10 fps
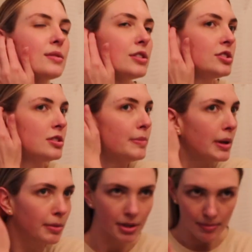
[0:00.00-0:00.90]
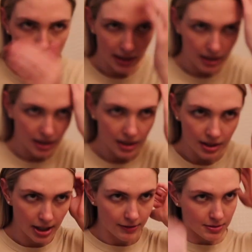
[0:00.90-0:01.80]
so I should be able to make it
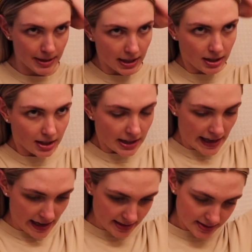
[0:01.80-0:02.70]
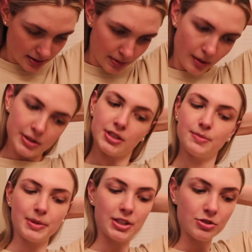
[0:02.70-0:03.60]
after my class. I'll probably
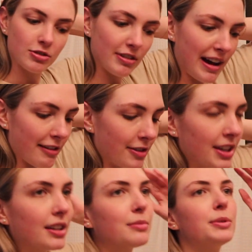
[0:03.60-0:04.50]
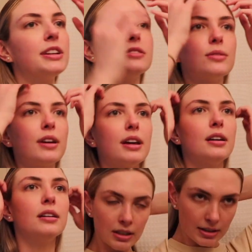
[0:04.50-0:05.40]
just be in traffic, but that's
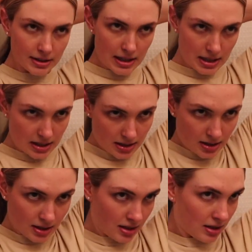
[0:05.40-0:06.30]
okay. And then